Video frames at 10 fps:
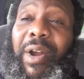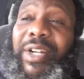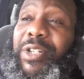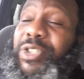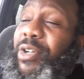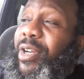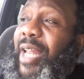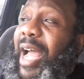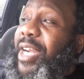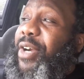her to her
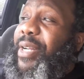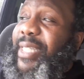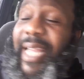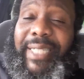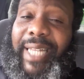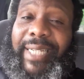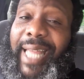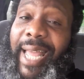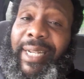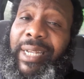locker and things like
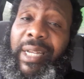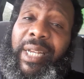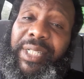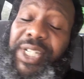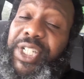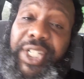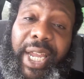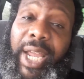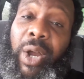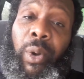that, just
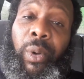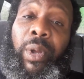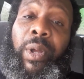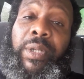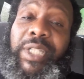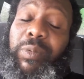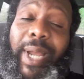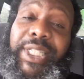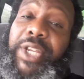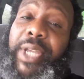chill. Just
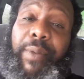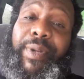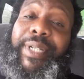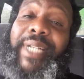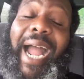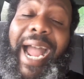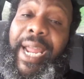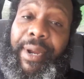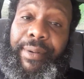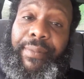wait till you get
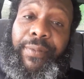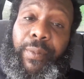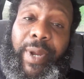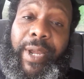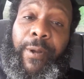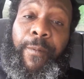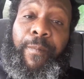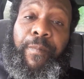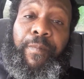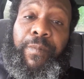retired, for real.
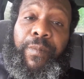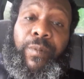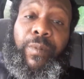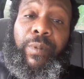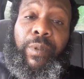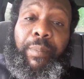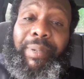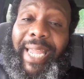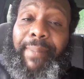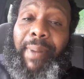
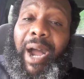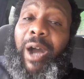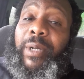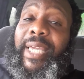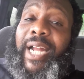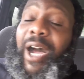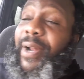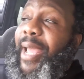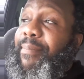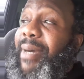Play ball, get all
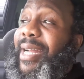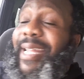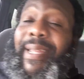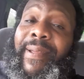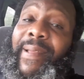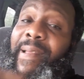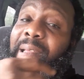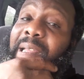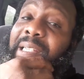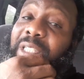that money.
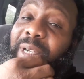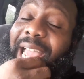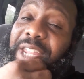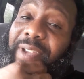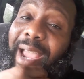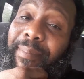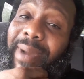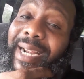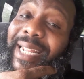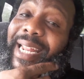So now you got
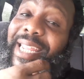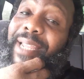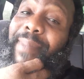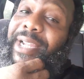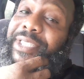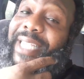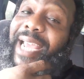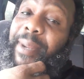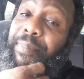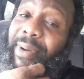money, and then you can make her
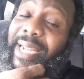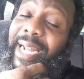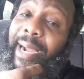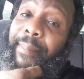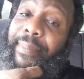sign a prenup.